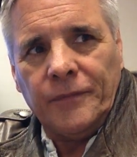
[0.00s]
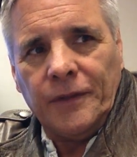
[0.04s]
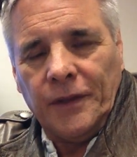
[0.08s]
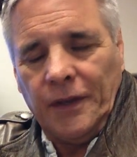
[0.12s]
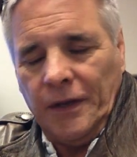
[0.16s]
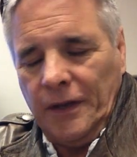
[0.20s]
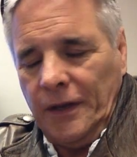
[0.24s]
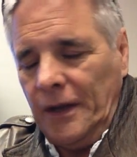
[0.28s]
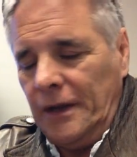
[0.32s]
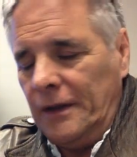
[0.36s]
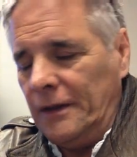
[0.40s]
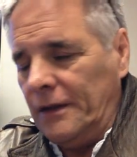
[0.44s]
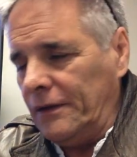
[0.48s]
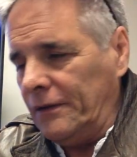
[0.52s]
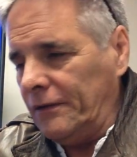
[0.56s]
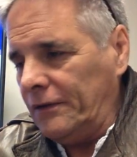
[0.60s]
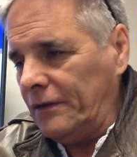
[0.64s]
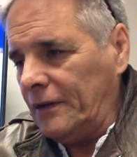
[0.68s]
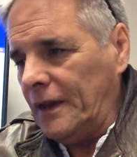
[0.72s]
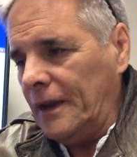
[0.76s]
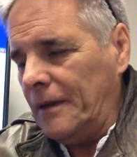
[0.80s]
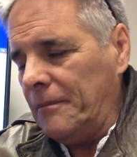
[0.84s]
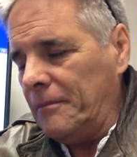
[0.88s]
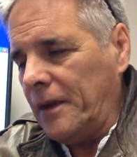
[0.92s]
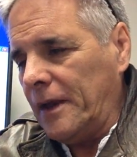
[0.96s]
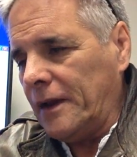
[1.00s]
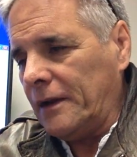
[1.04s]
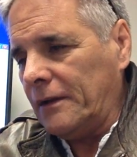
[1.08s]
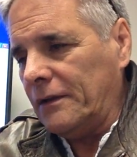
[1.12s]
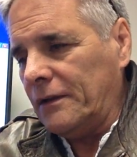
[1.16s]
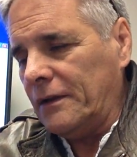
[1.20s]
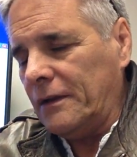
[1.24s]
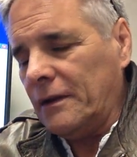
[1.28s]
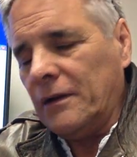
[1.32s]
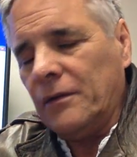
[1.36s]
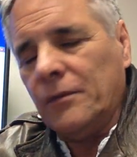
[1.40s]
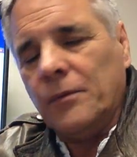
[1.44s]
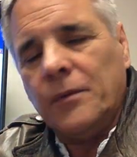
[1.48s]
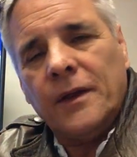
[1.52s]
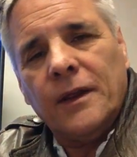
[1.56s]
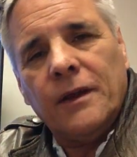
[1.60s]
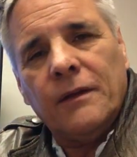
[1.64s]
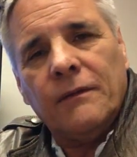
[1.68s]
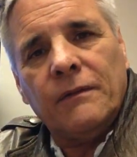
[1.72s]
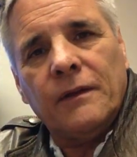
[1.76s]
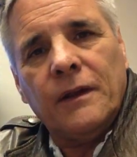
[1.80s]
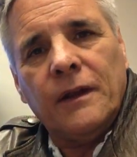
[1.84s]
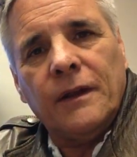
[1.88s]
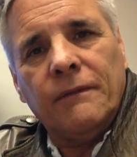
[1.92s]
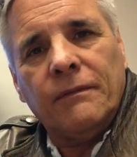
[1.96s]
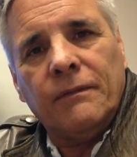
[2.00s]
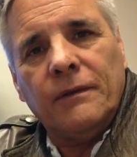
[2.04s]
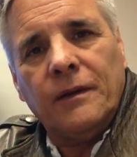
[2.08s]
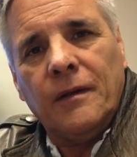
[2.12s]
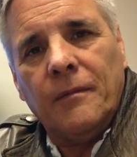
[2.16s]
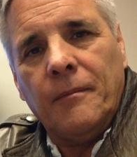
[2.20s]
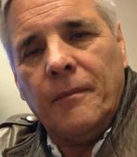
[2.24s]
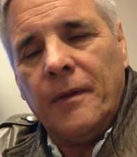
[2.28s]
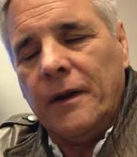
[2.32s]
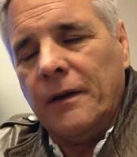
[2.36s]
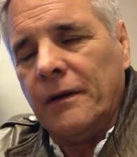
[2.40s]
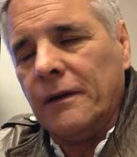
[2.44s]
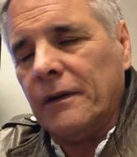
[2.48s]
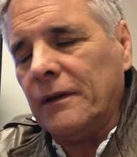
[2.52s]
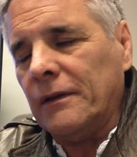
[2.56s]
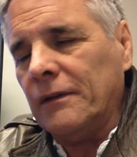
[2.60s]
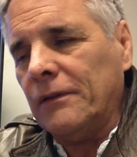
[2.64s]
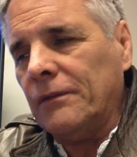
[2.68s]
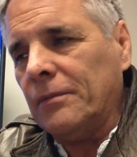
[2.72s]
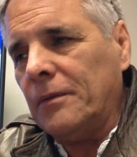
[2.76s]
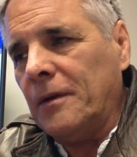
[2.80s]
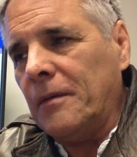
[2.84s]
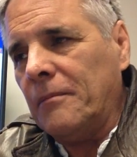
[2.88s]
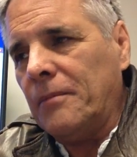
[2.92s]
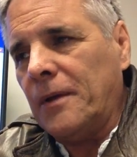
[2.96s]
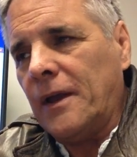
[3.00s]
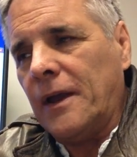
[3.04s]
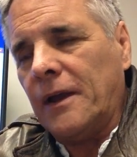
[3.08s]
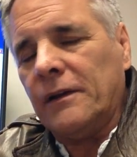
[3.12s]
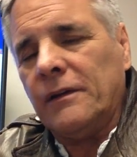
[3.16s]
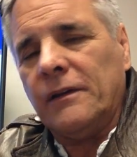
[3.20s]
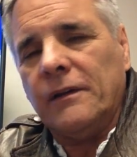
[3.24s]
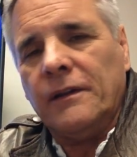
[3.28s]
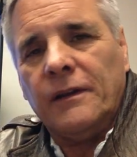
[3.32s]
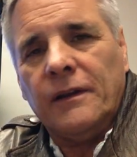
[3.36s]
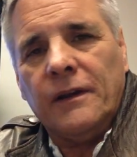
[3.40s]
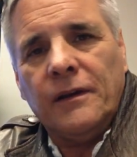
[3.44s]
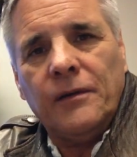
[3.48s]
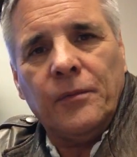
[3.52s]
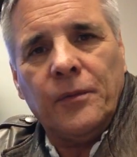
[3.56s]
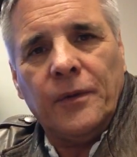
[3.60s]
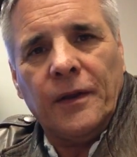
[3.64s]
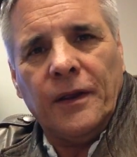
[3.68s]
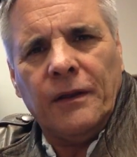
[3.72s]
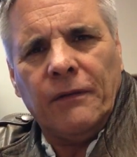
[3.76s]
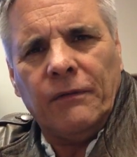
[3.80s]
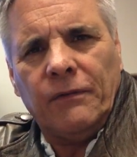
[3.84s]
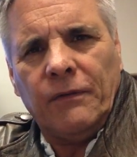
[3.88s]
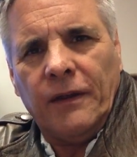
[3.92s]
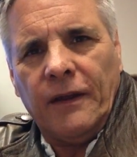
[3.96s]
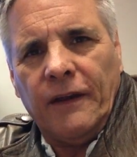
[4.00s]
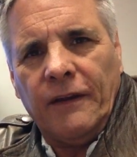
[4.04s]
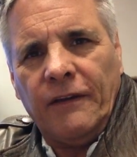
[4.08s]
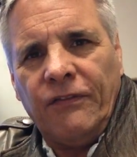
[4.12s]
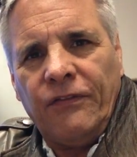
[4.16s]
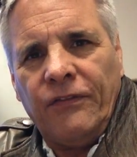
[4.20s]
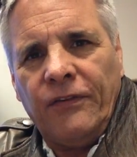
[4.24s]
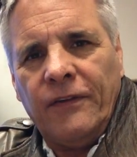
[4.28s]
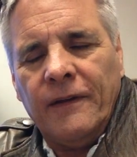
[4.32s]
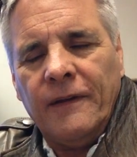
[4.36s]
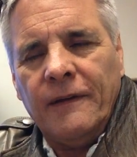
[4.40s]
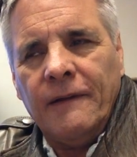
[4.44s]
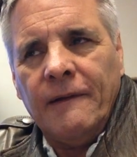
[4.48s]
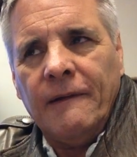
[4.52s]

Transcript: Canadians came back to their way of life. The Americans went back to their way of life.